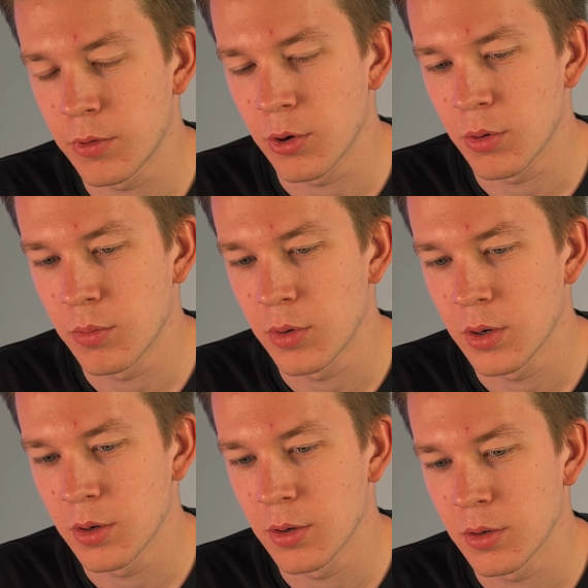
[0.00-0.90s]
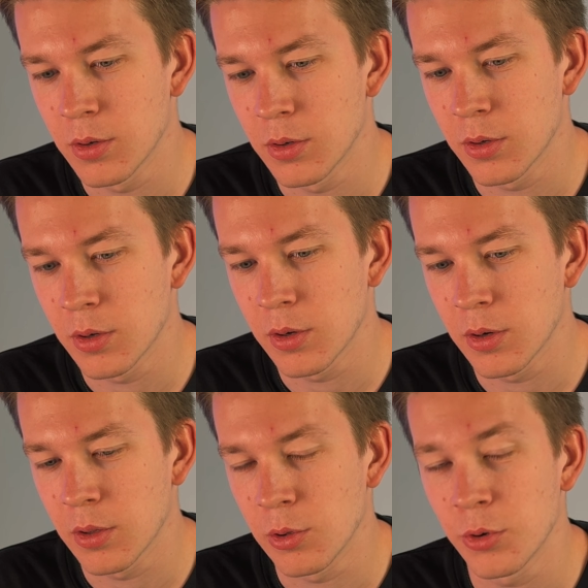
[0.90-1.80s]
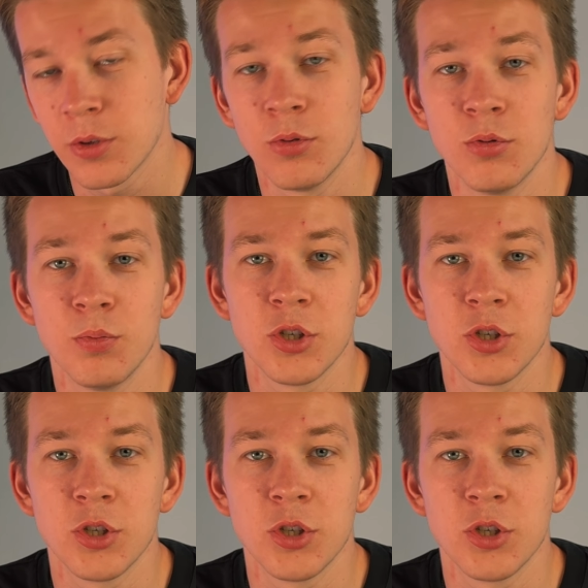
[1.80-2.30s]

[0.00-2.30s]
from Claude YouTube